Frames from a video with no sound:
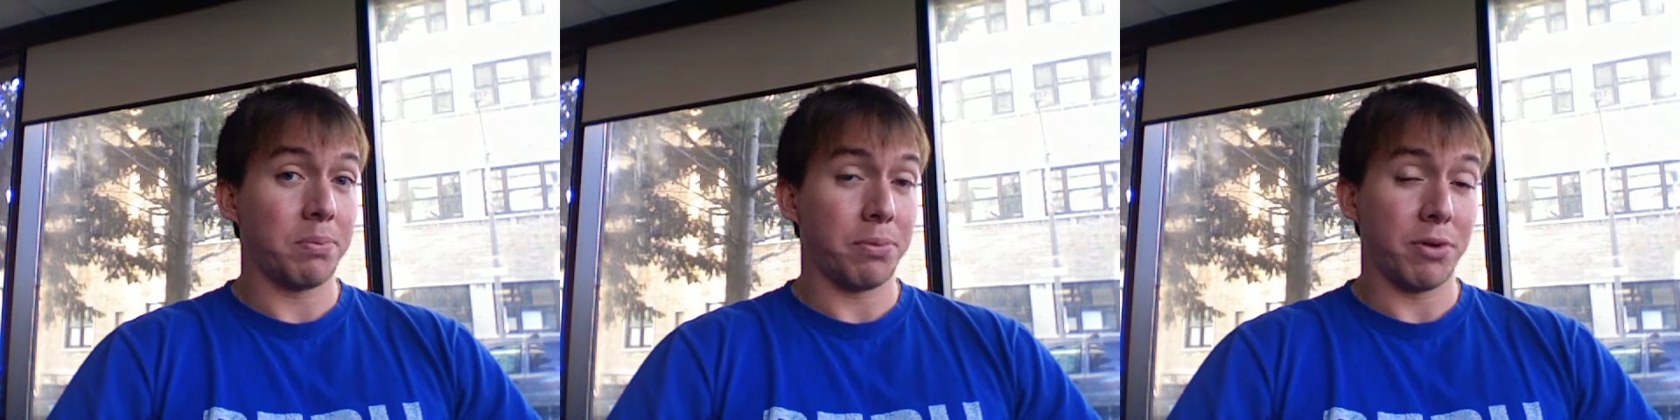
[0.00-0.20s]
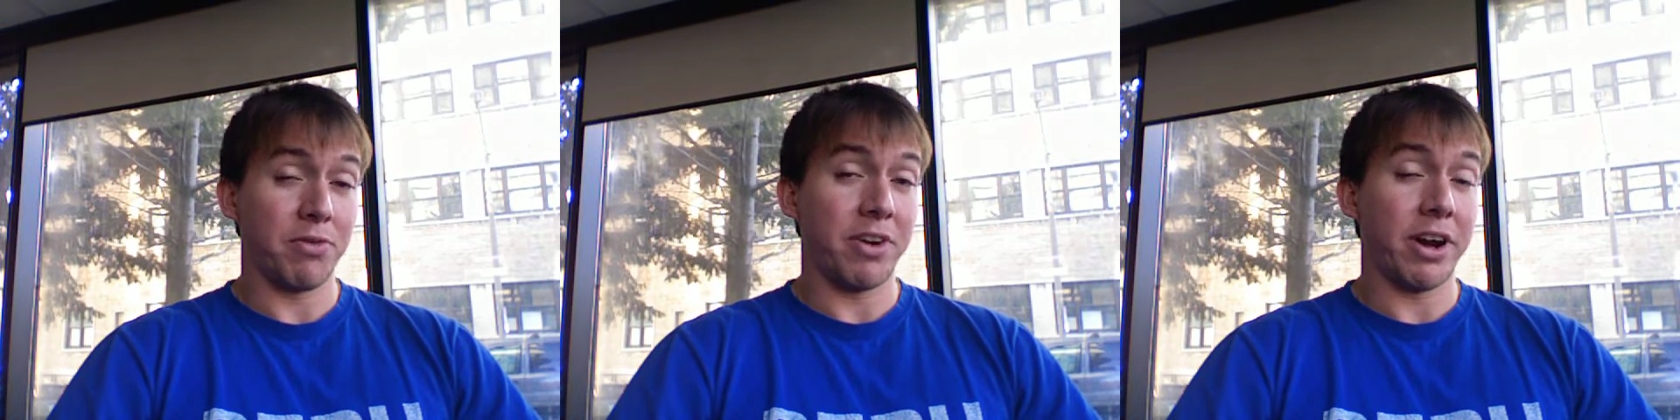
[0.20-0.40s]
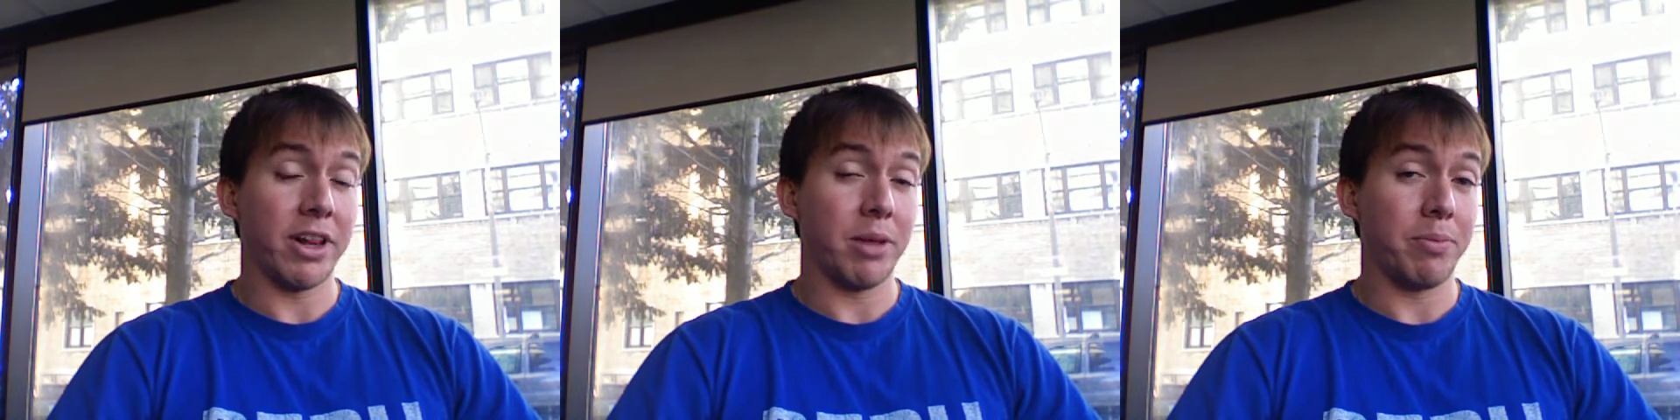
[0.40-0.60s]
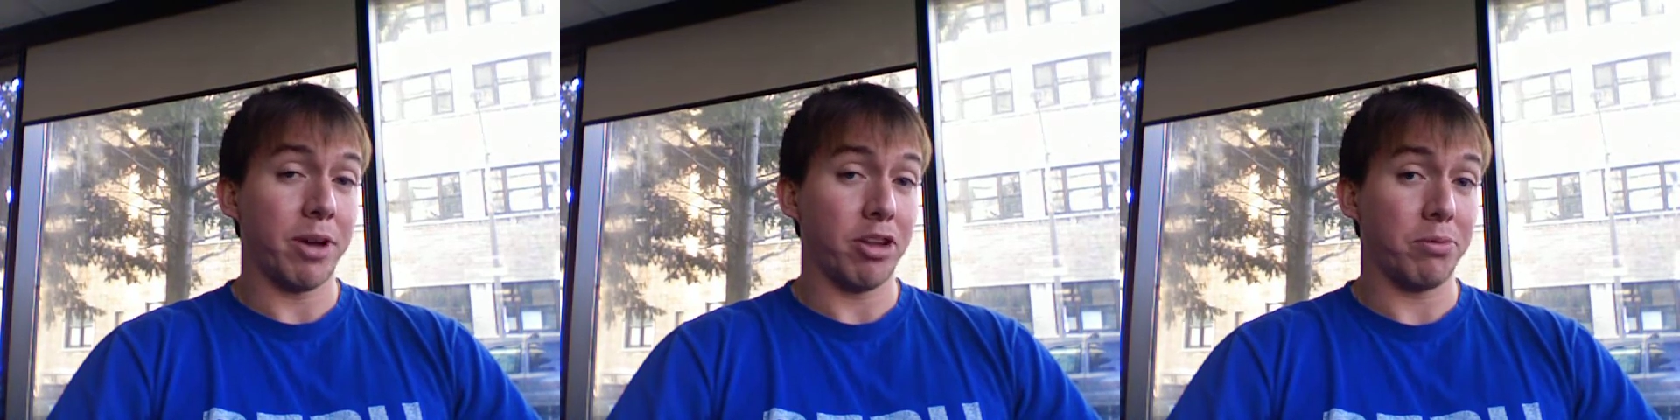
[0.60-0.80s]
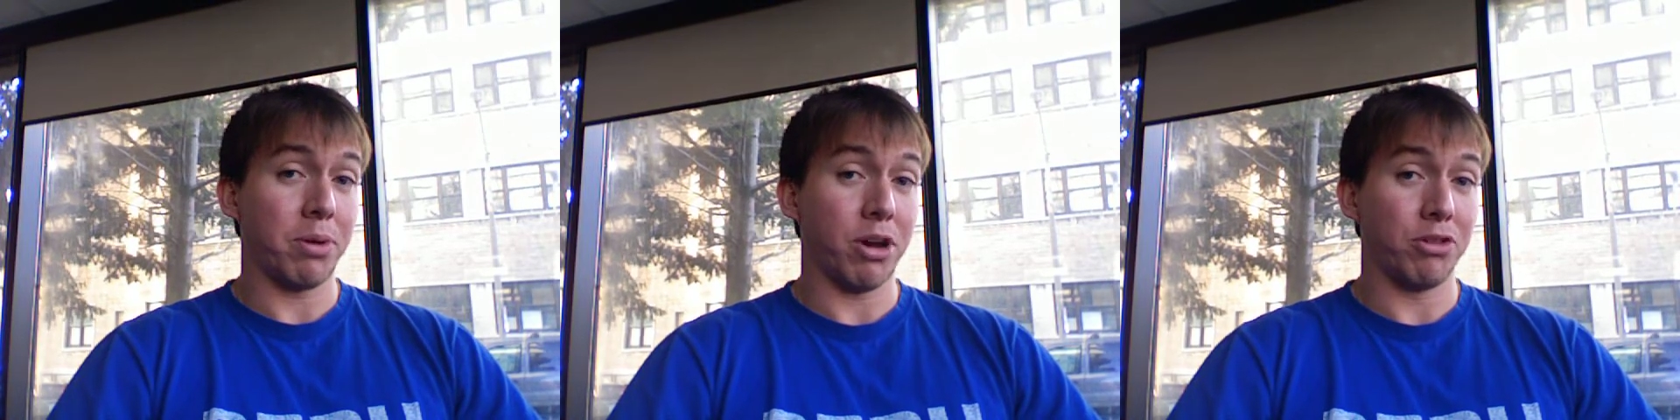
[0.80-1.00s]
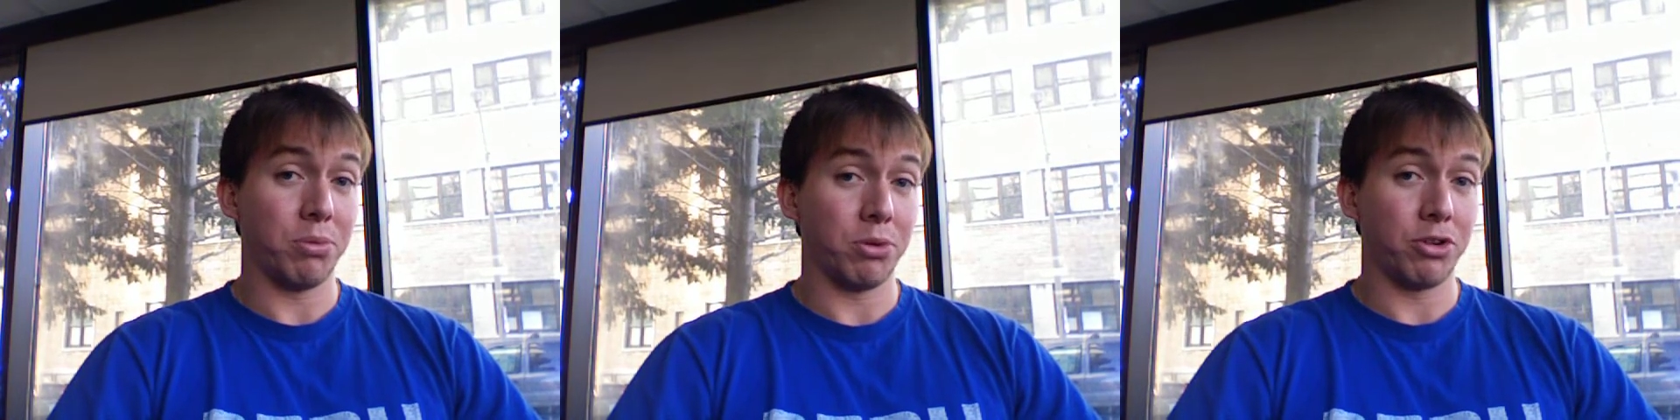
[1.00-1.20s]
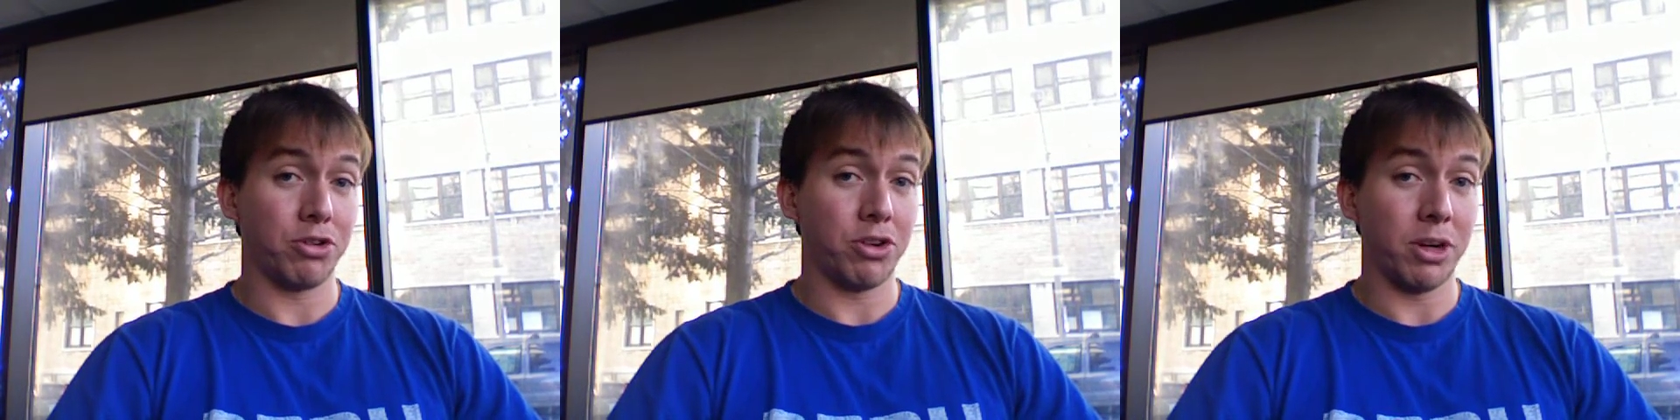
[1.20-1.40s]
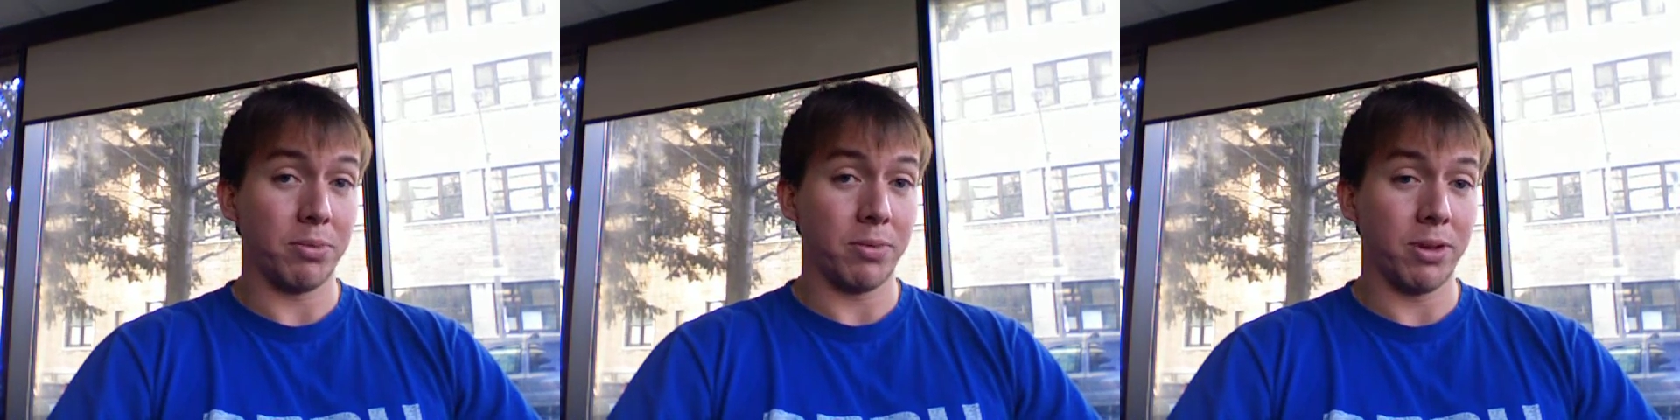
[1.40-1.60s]
provide the best possible
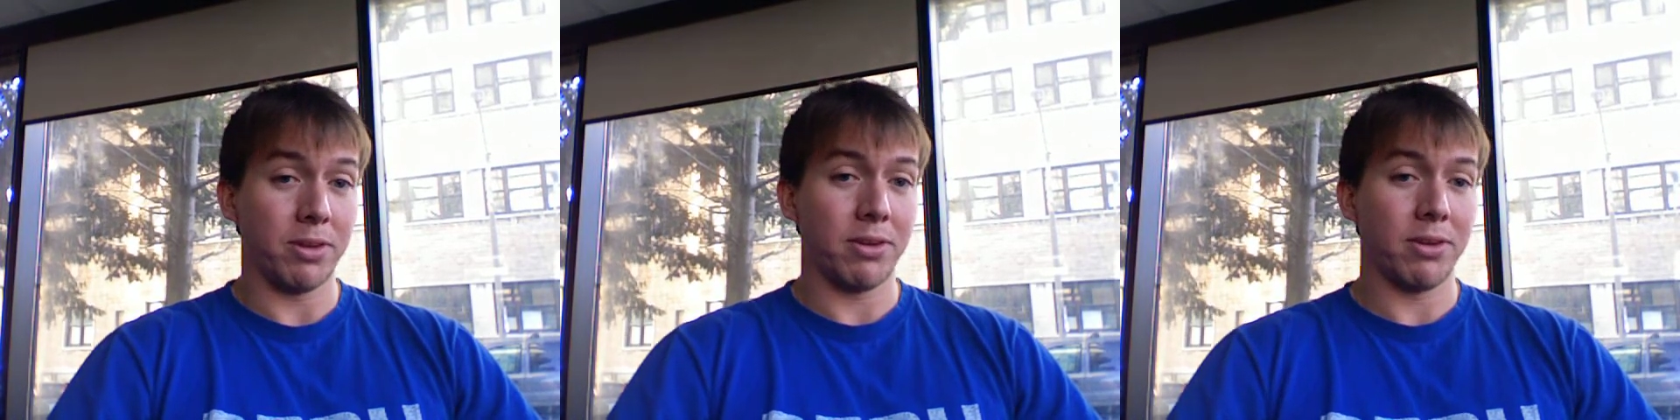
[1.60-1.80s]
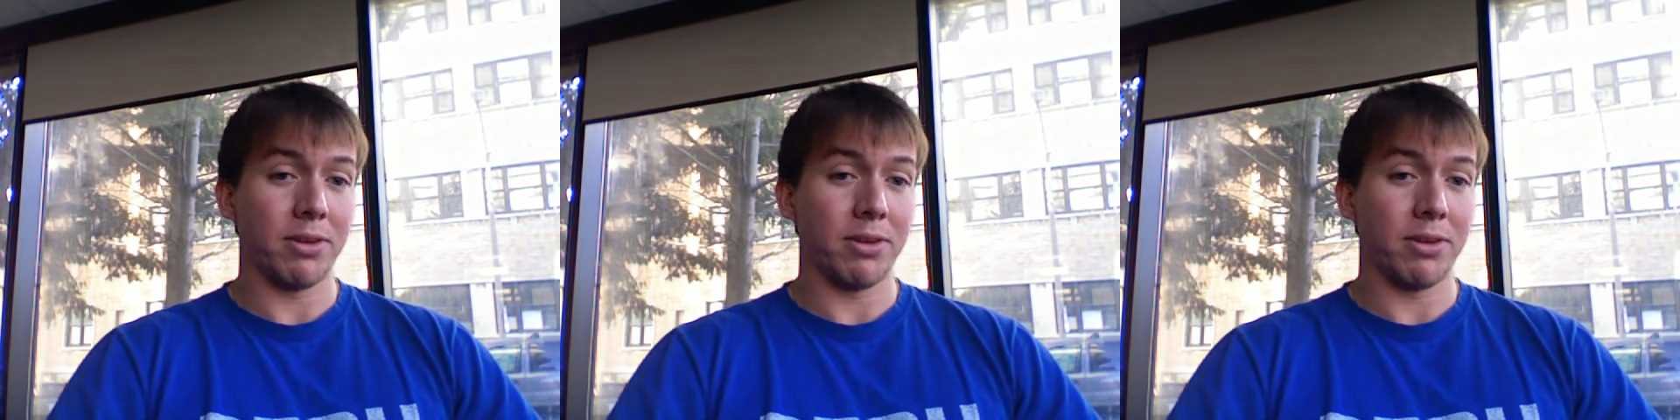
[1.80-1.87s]
treatment.